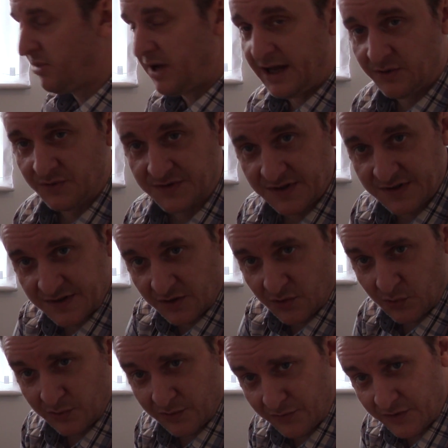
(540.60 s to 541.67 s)
houses
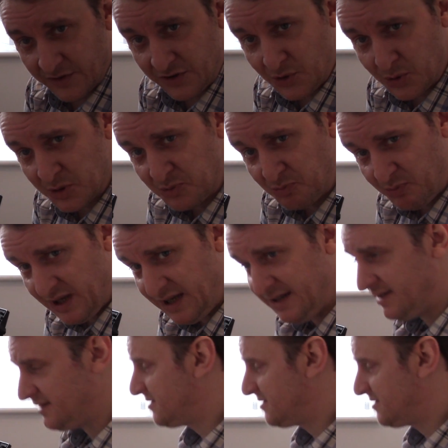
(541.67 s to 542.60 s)
all of the USBs,